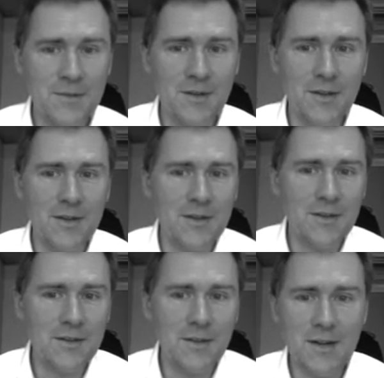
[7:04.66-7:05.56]
It
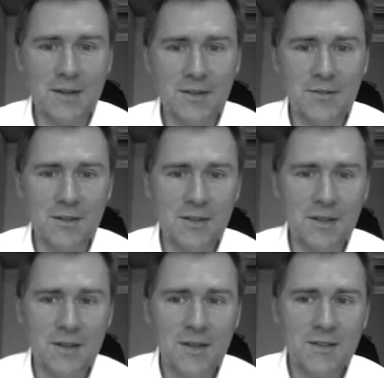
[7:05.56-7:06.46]
selectively
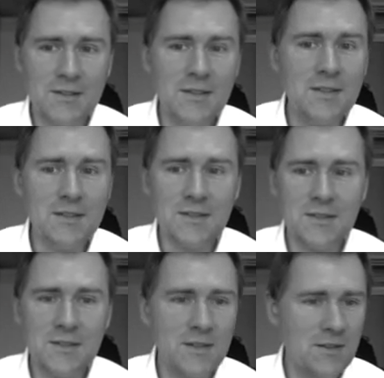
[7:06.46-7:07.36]

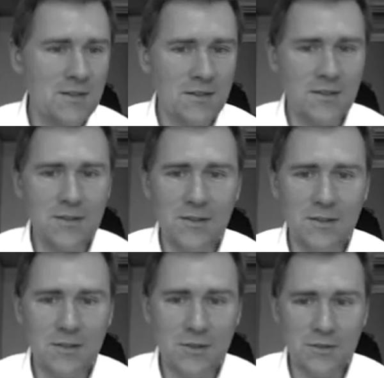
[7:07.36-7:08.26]
seizes
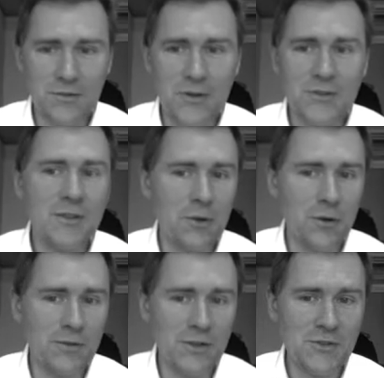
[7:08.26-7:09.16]
a construction, a
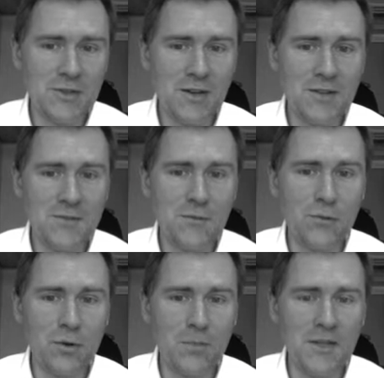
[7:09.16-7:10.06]
conventionalized
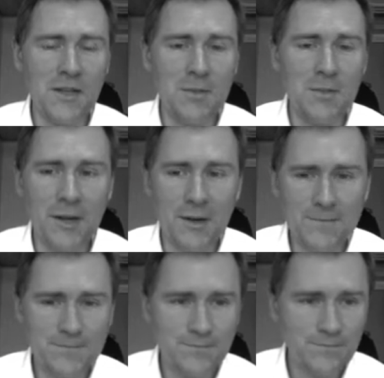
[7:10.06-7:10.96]
form-meaning pair,
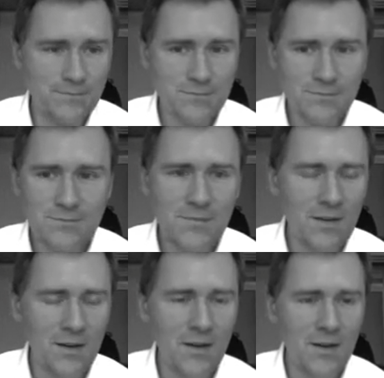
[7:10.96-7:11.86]

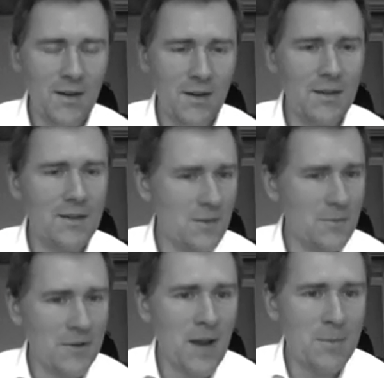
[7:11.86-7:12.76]
and then
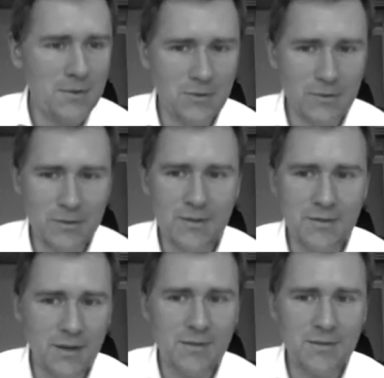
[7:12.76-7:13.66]
something happens to it, yeah?